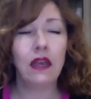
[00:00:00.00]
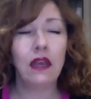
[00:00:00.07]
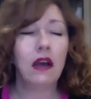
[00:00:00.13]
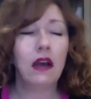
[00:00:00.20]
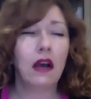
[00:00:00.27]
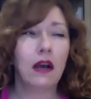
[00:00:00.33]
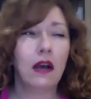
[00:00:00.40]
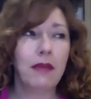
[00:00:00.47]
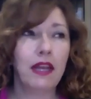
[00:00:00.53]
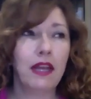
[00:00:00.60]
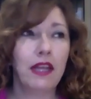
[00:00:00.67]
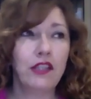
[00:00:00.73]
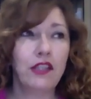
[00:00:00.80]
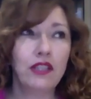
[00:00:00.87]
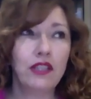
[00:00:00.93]
And
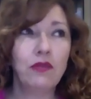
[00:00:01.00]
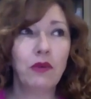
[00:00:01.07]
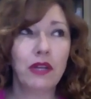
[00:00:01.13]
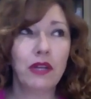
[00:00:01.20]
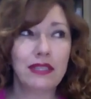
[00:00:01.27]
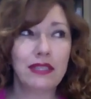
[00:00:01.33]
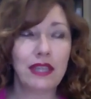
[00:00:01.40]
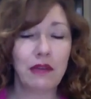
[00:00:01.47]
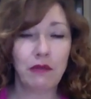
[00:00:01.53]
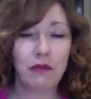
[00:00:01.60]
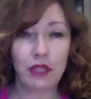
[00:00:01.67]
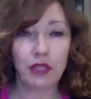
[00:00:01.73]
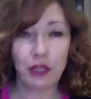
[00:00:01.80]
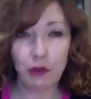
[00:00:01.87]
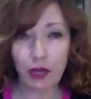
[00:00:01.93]
I just want to say
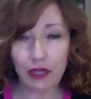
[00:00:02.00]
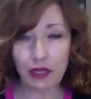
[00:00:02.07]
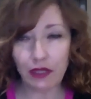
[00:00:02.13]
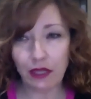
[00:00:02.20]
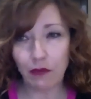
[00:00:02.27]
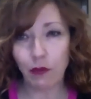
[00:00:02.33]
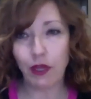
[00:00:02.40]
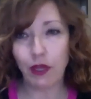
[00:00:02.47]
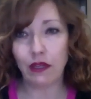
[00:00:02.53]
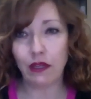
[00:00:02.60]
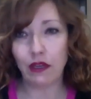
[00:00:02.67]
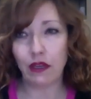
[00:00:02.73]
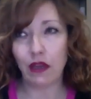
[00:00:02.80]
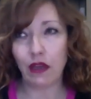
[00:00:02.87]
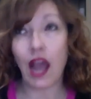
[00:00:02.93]
really quickly, when
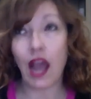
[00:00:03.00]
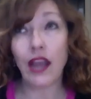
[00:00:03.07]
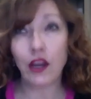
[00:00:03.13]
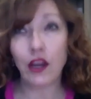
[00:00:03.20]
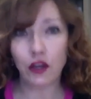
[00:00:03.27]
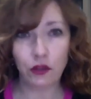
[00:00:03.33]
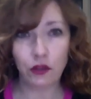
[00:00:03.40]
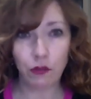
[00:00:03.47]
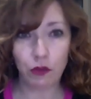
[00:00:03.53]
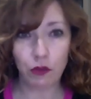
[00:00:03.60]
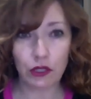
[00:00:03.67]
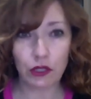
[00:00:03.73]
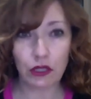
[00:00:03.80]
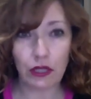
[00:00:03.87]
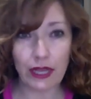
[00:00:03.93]
I heard the
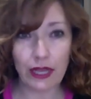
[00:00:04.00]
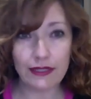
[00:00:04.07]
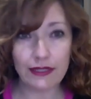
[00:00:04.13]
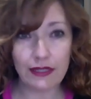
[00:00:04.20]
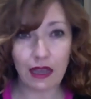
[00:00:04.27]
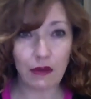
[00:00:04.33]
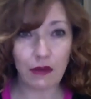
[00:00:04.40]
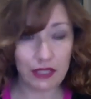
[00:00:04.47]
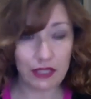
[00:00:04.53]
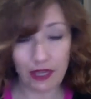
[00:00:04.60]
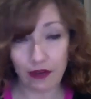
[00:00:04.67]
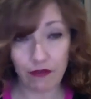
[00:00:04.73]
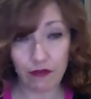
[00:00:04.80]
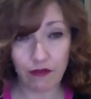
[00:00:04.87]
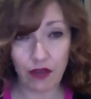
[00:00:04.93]
word cleanse, I was
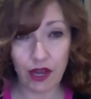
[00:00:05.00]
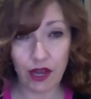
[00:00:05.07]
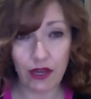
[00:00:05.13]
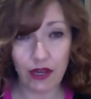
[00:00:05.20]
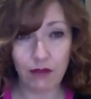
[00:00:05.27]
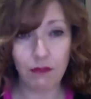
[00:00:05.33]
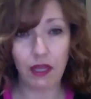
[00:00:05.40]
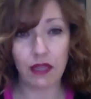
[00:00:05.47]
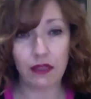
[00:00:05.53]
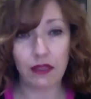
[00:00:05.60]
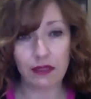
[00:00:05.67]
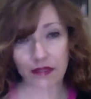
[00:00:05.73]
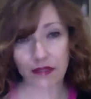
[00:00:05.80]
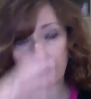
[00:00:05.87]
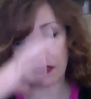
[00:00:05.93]
terrified. I'm like,
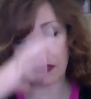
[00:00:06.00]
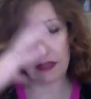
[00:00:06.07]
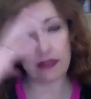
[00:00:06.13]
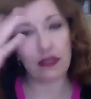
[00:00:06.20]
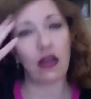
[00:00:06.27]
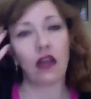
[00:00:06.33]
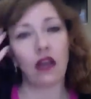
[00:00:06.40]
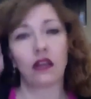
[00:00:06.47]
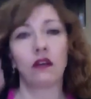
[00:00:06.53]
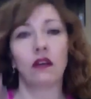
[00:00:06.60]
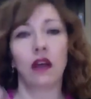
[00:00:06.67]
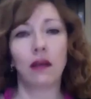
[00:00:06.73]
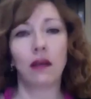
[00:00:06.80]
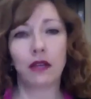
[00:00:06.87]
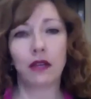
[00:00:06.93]
this is going to suck.
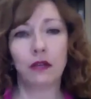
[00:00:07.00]
I'm going to